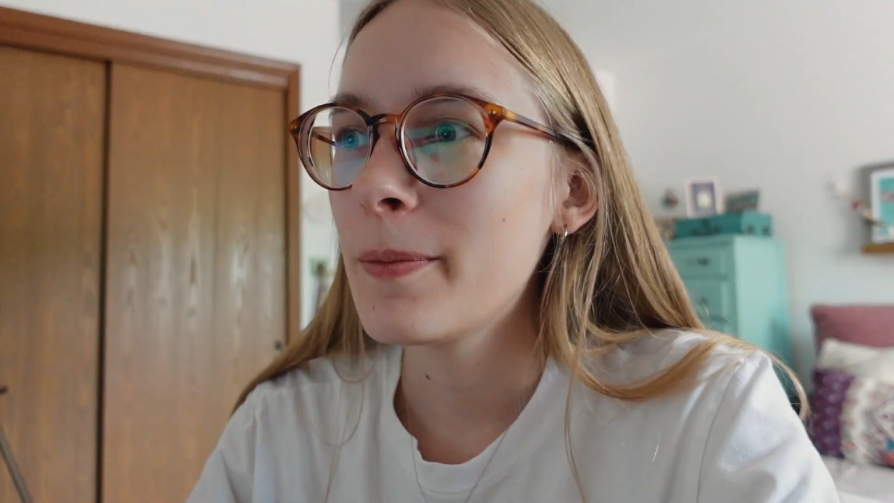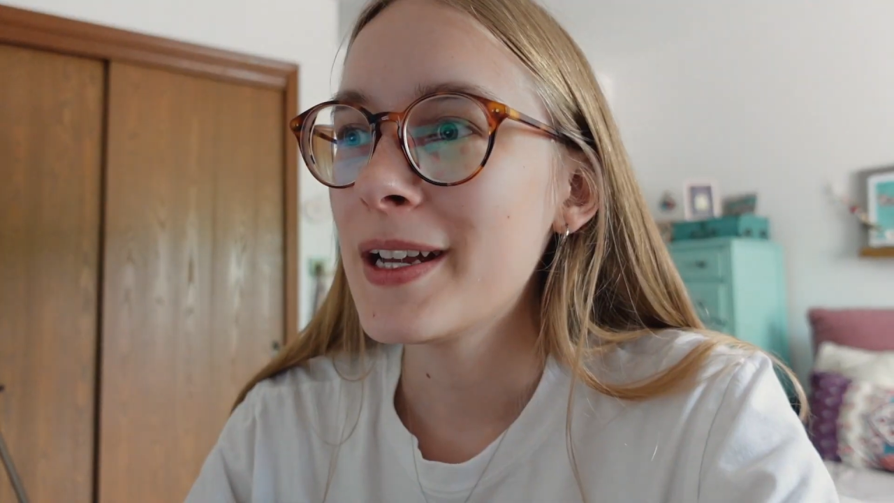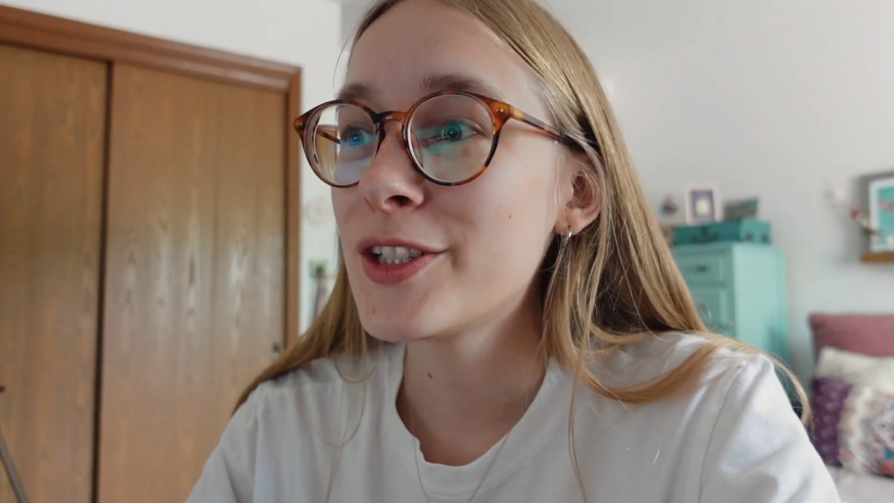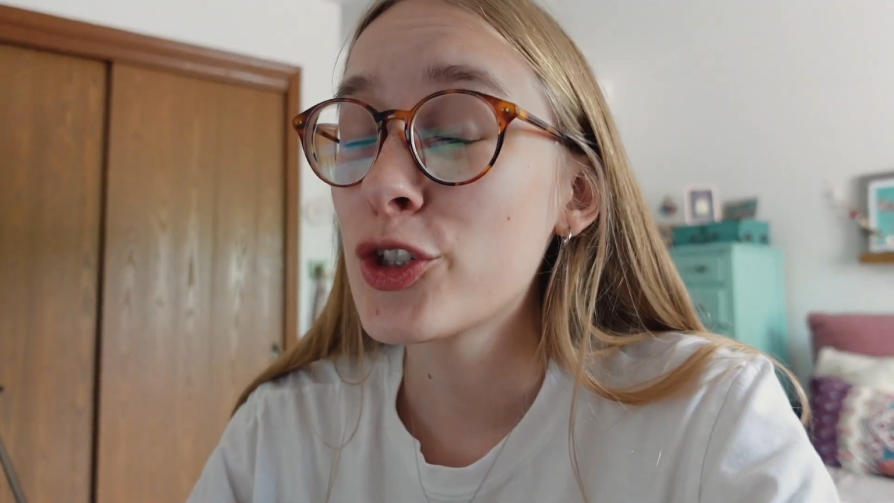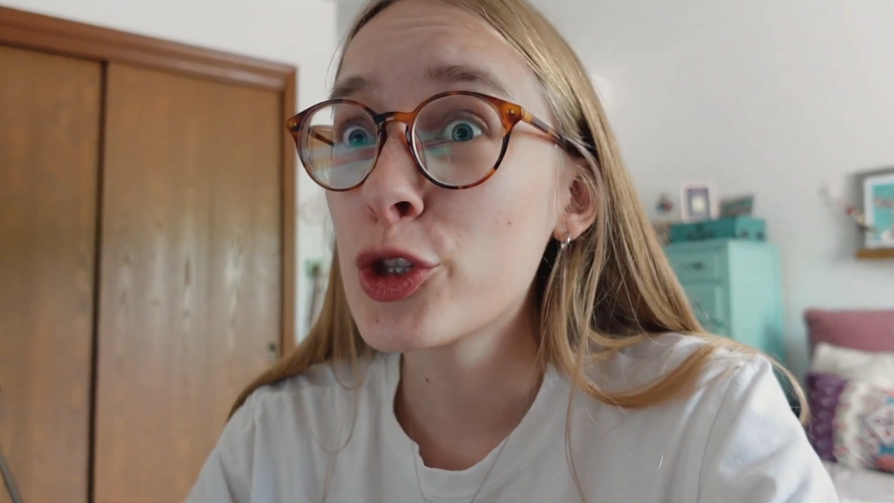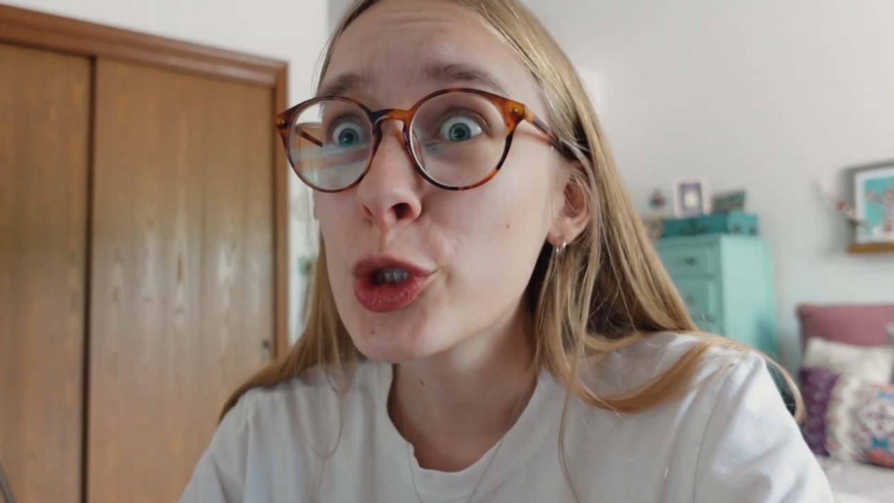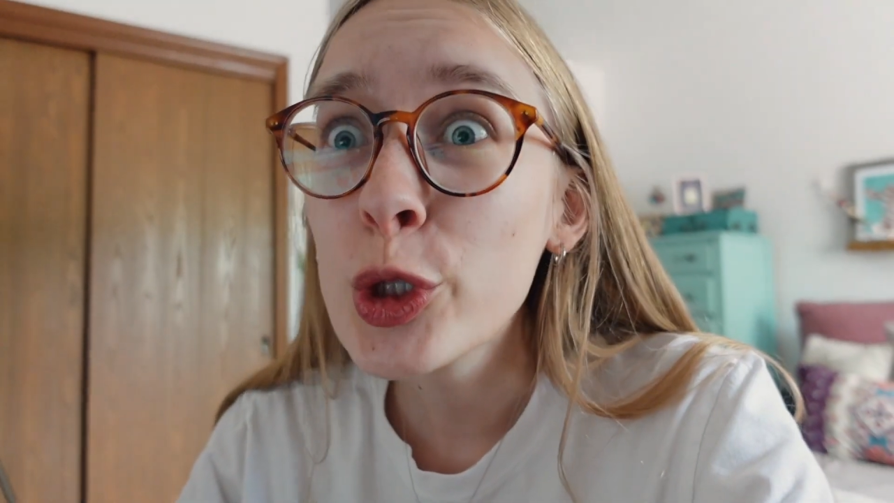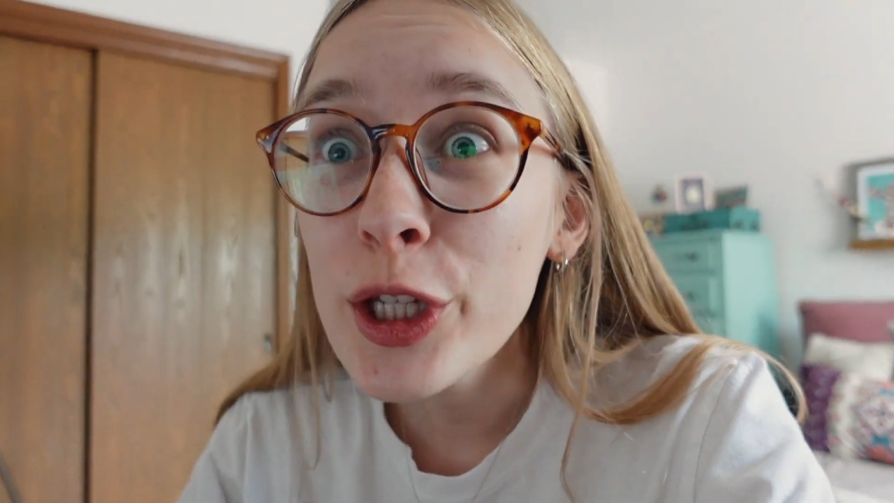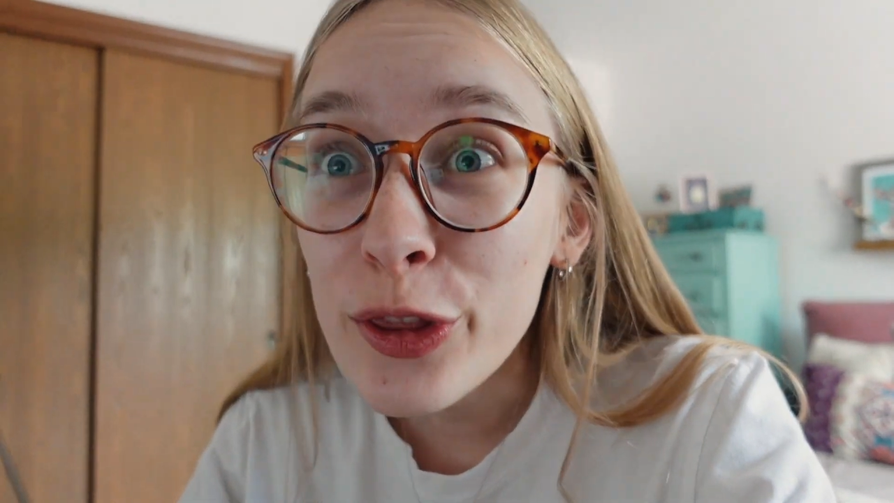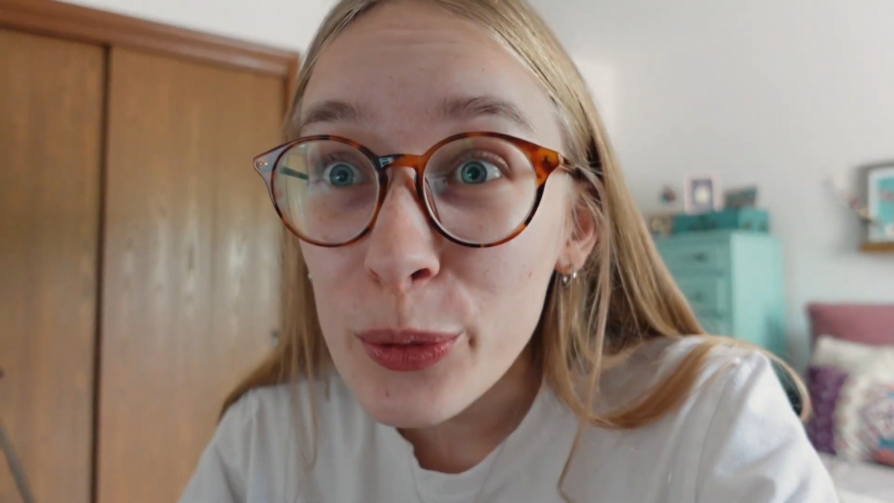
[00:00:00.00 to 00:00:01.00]
It's
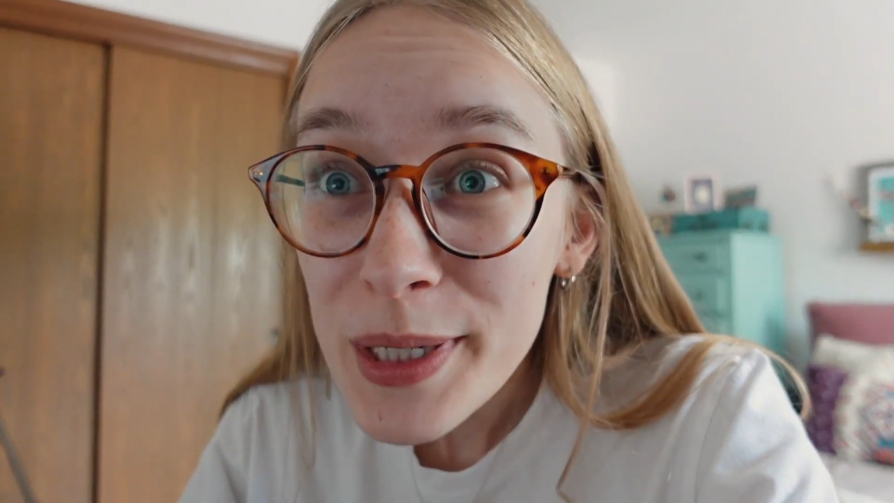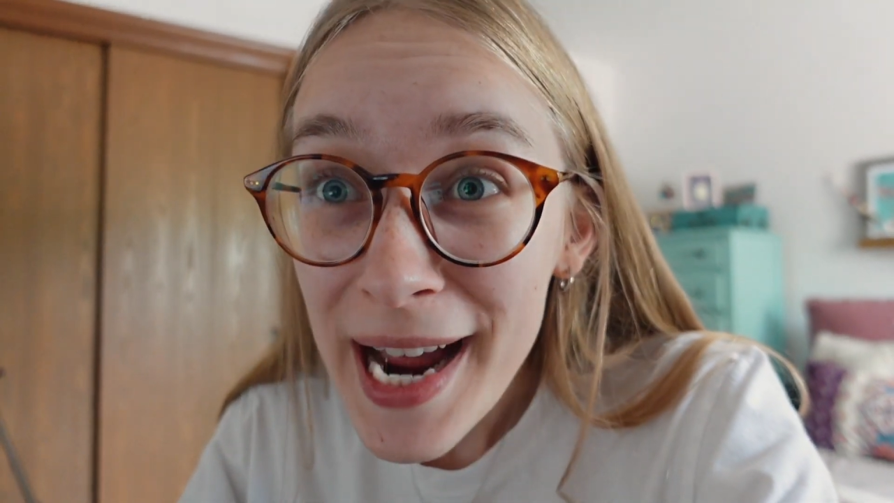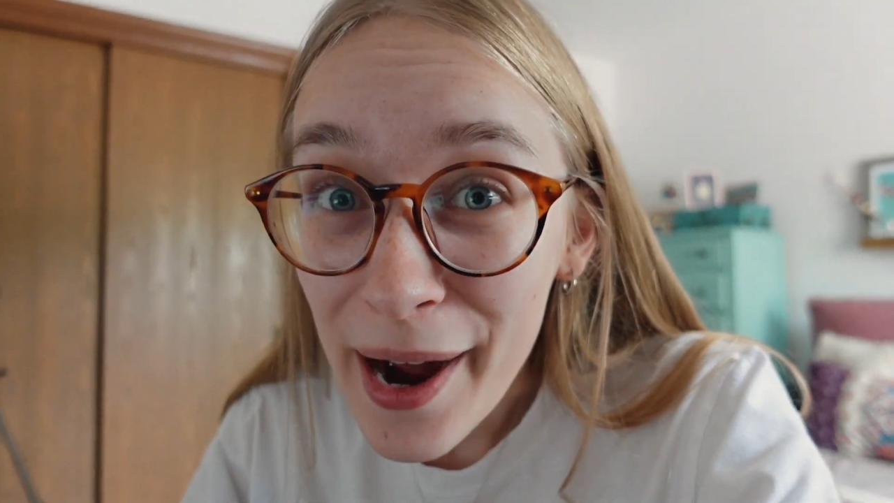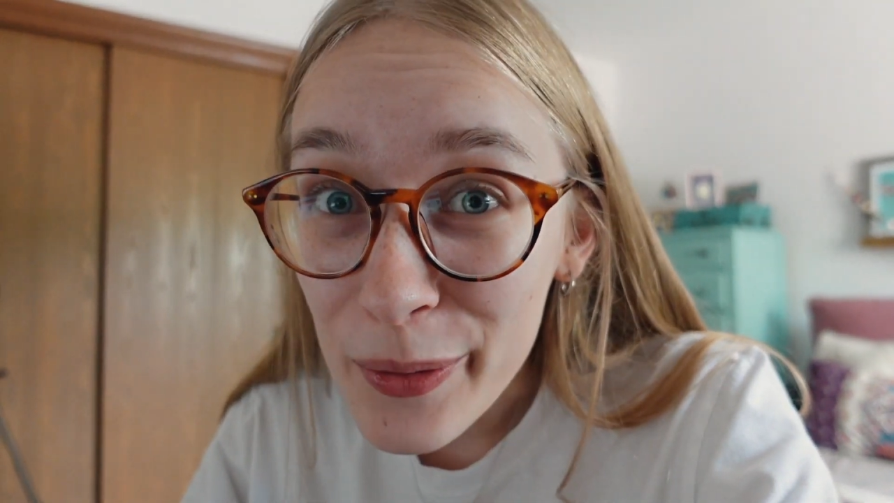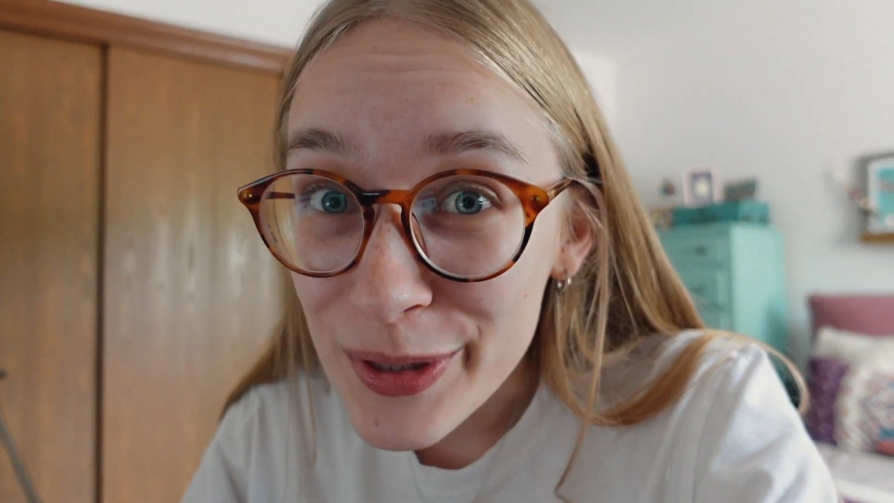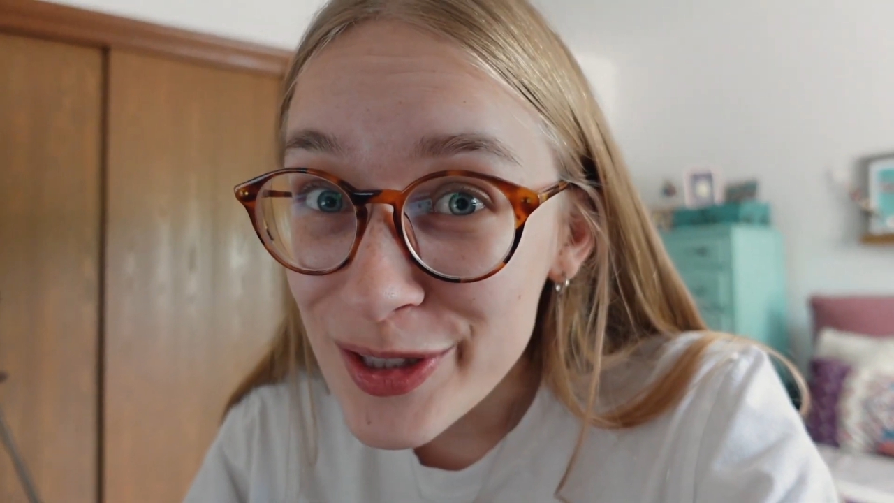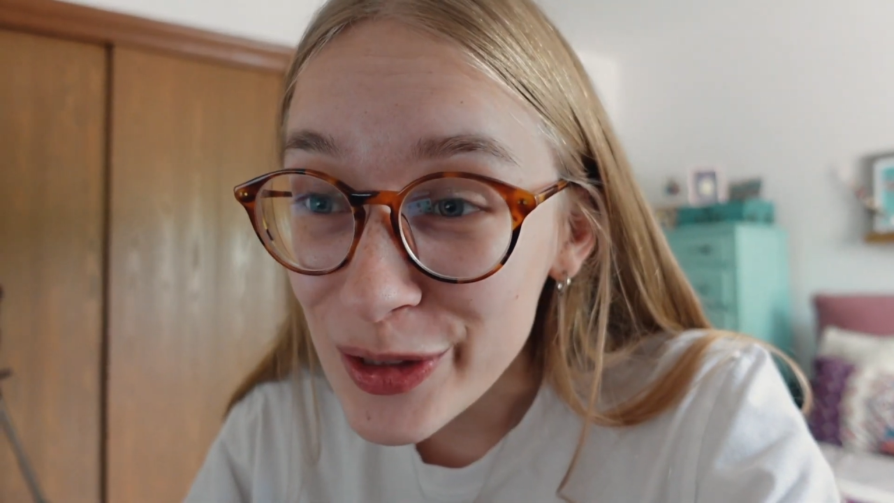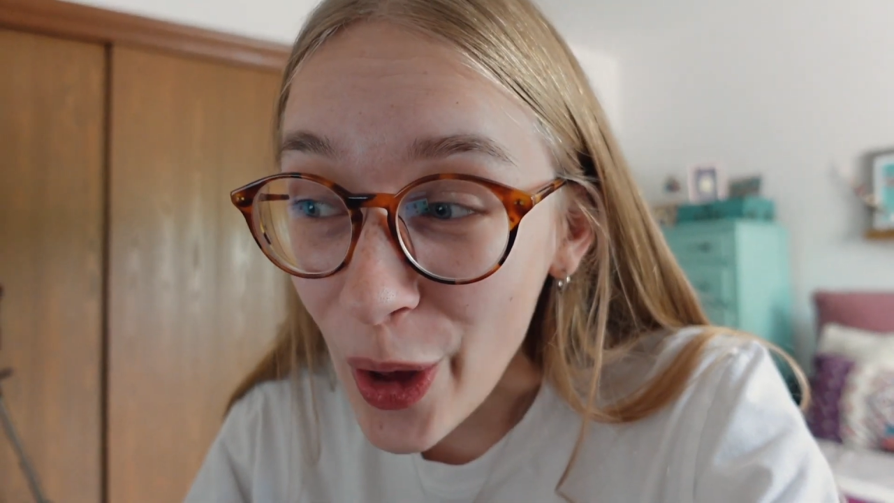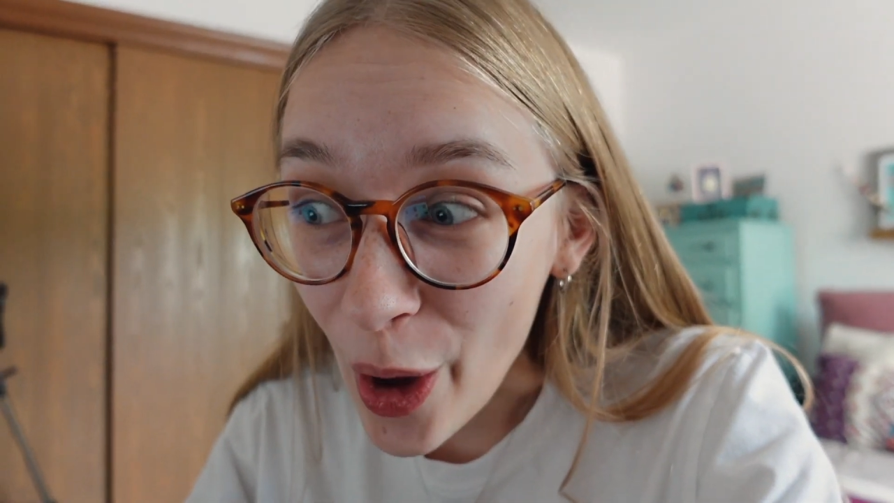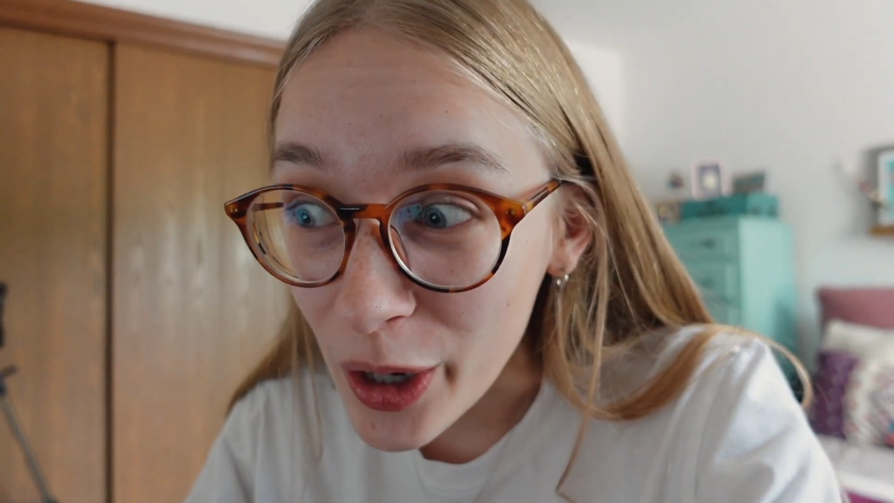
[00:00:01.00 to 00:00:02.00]
33 hours
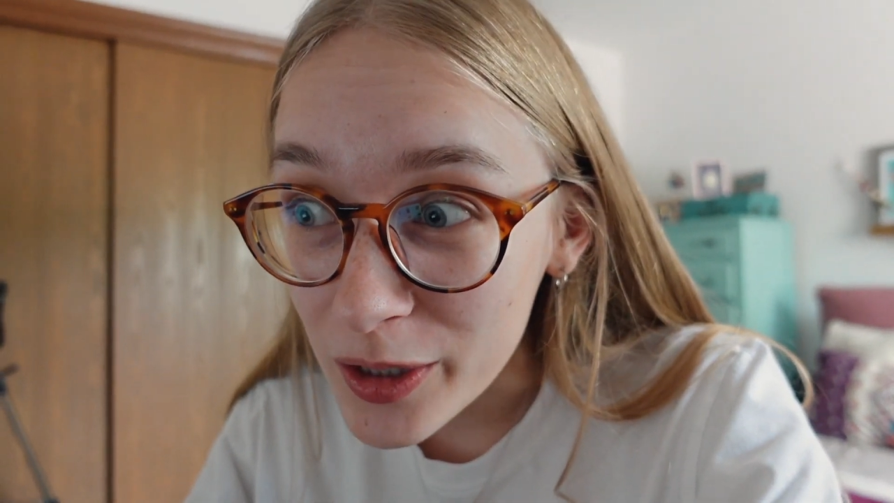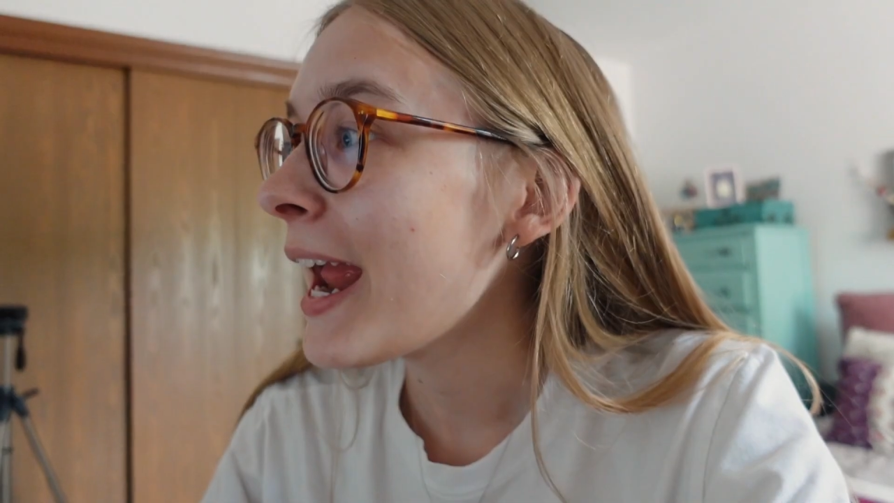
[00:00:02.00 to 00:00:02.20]
long,